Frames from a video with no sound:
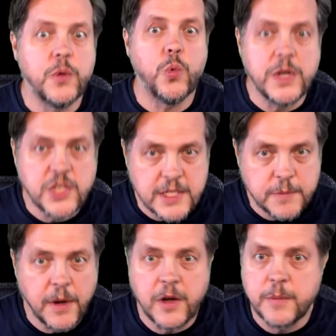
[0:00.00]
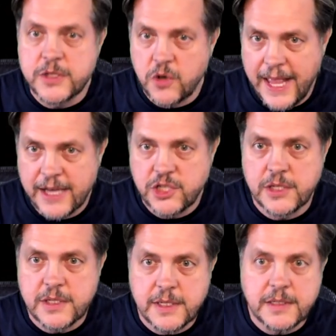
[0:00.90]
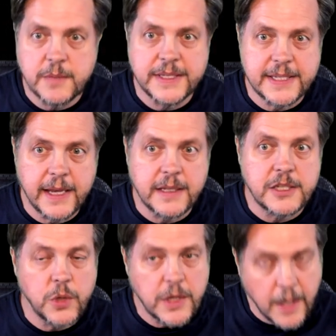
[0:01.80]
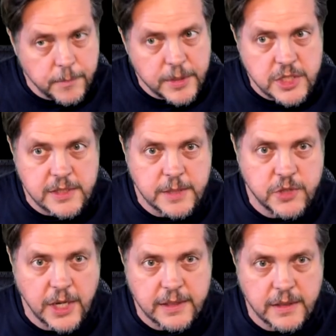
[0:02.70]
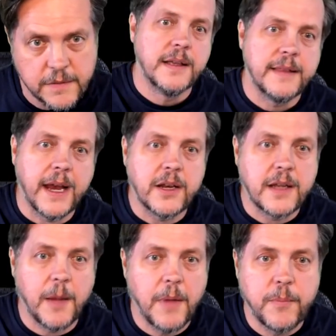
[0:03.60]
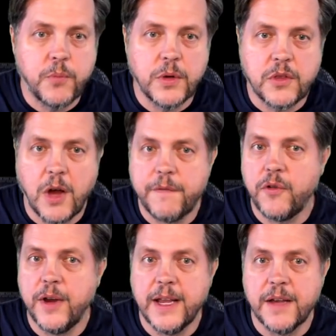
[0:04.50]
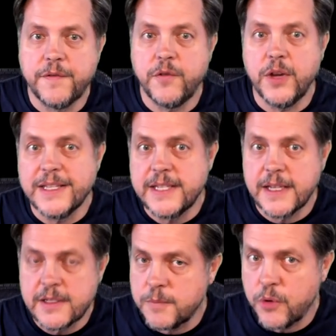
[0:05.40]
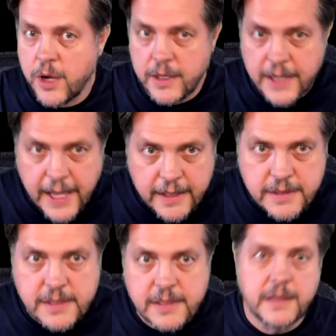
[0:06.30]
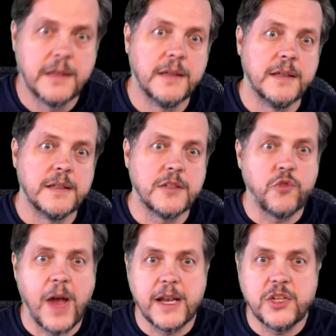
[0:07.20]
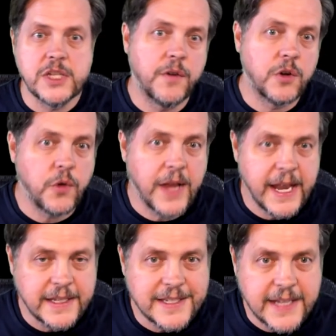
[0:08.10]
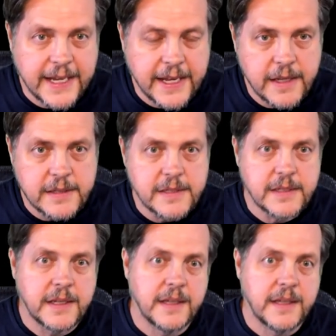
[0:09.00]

which experiments or actions need to be taken to accomplish this objective. They could come up with offering a free tier to product X, strategies for creating stickiness,